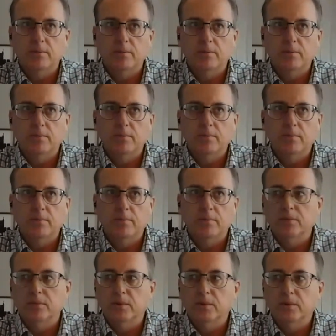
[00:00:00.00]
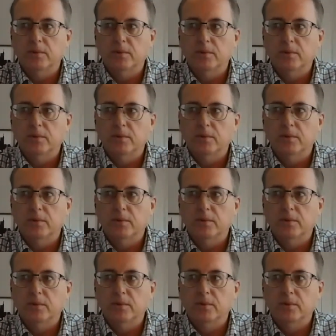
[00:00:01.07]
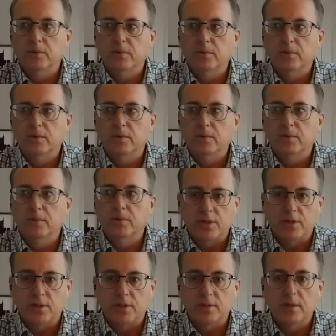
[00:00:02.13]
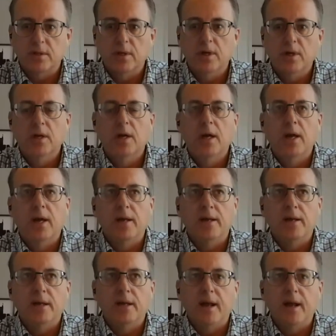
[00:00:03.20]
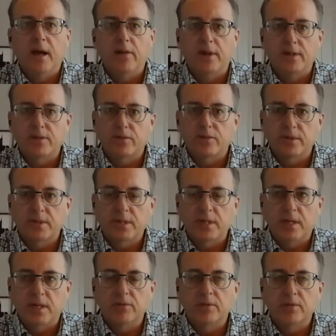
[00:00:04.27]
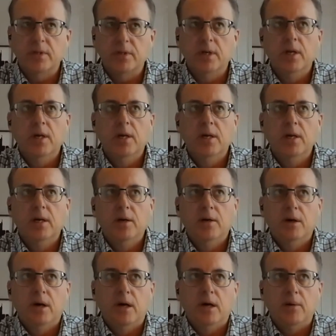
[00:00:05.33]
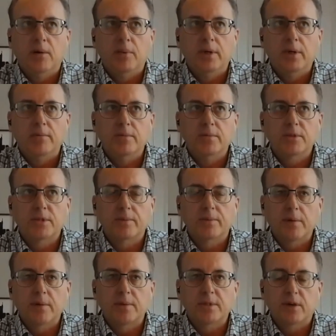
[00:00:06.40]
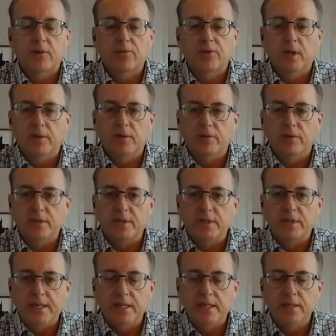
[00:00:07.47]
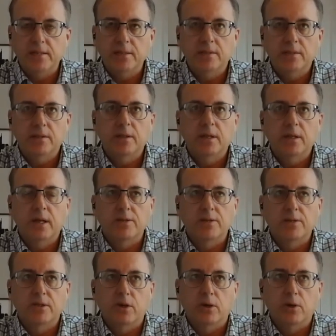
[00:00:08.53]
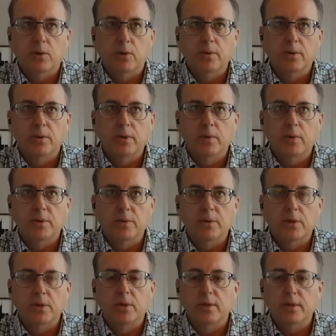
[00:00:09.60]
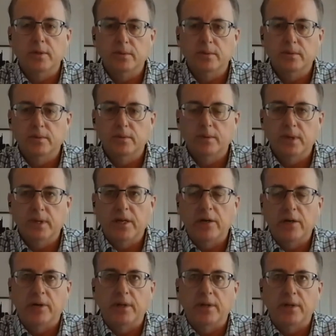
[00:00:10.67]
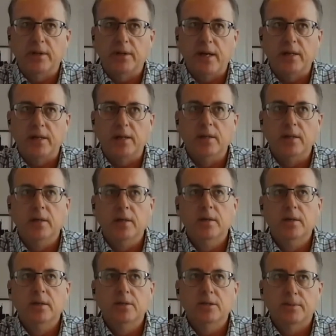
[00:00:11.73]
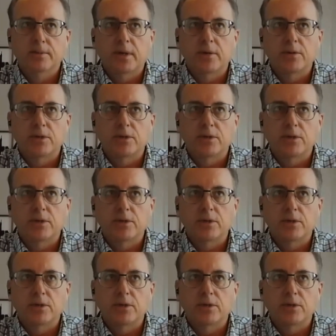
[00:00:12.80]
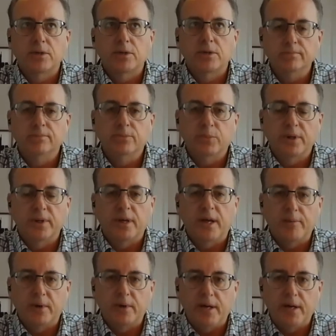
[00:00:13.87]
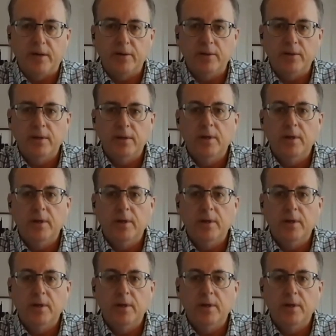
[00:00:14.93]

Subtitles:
making rough decisions or difficult decisions and how that's received. But sometimes tough love is needed. And so it was good hearing that sometimes you do need to bring the hammer down